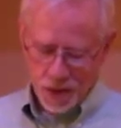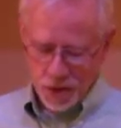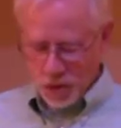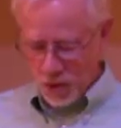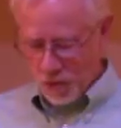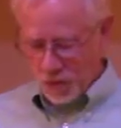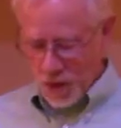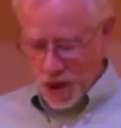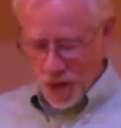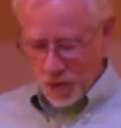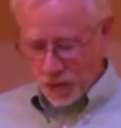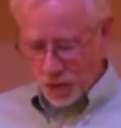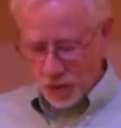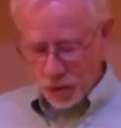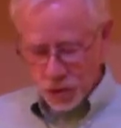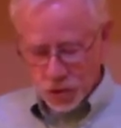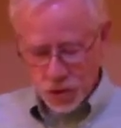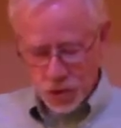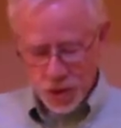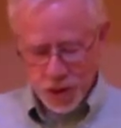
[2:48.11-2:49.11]
Your Father
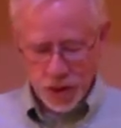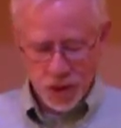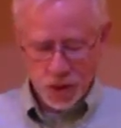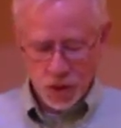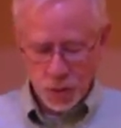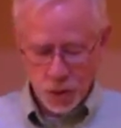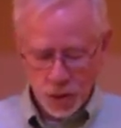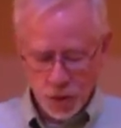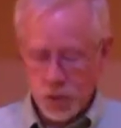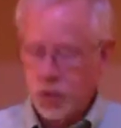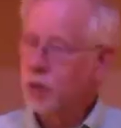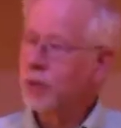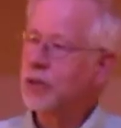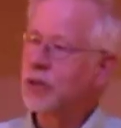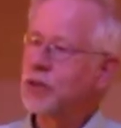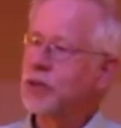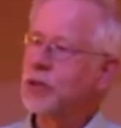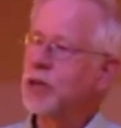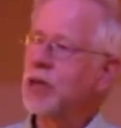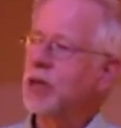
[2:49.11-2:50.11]
who sees what you do
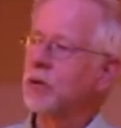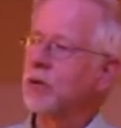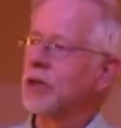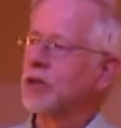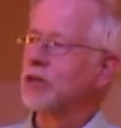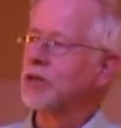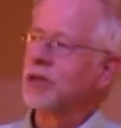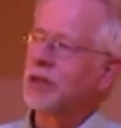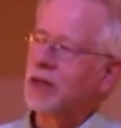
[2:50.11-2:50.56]
in secret